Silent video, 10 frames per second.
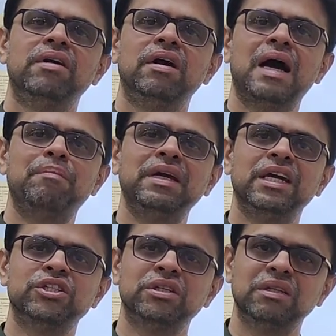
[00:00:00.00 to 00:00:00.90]

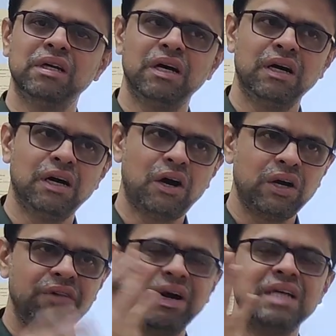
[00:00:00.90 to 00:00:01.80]
application
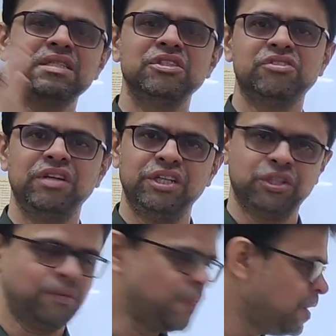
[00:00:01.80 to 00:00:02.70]
or device
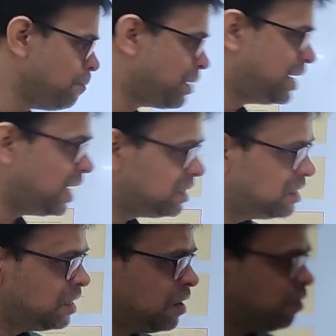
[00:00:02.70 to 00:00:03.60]
consideration. But then,